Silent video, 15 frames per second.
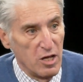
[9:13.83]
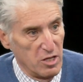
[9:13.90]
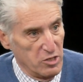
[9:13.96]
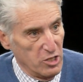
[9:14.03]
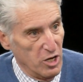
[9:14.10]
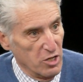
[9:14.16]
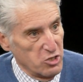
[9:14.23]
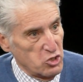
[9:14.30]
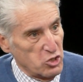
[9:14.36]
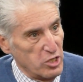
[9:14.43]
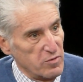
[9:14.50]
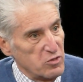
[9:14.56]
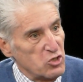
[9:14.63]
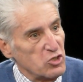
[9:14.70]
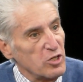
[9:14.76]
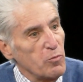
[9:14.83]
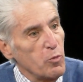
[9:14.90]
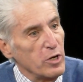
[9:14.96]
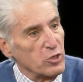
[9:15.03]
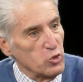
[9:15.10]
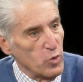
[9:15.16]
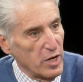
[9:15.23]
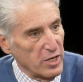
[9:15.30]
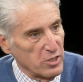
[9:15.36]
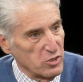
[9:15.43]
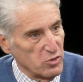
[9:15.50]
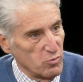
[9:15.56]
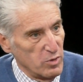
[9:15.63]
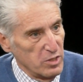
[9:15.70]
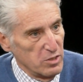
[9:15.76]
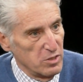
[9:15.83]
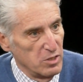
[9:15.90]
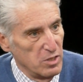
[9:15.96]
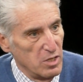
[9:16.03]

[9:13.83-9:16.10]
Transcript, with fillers: the other side of the subway tracks, right?